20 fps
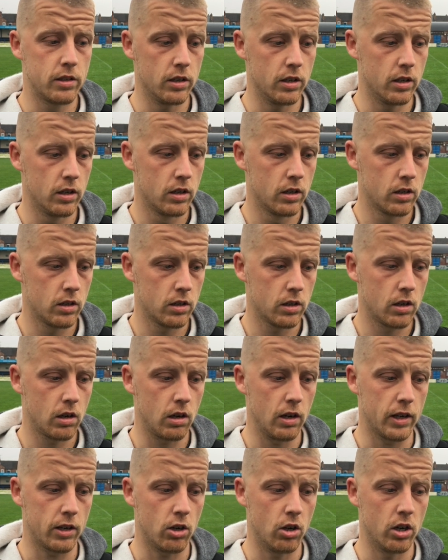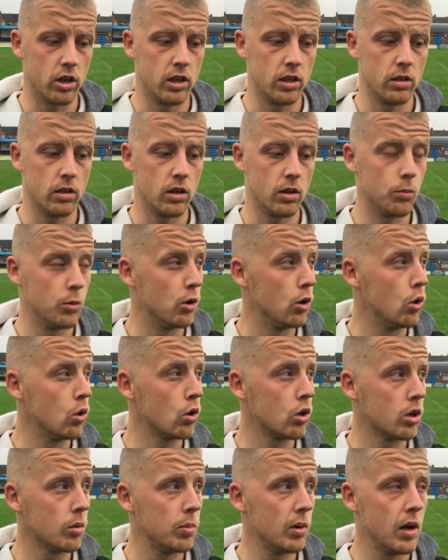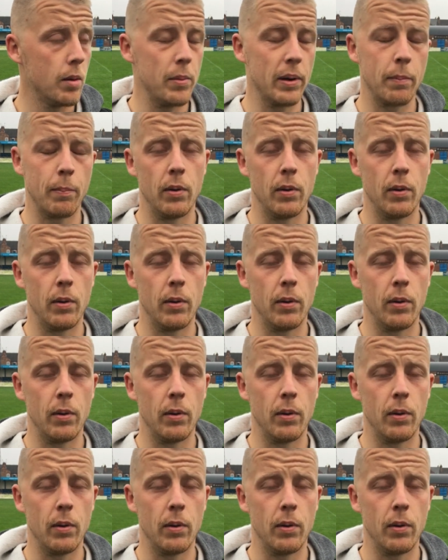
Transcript: to click on, and we're all going to play a big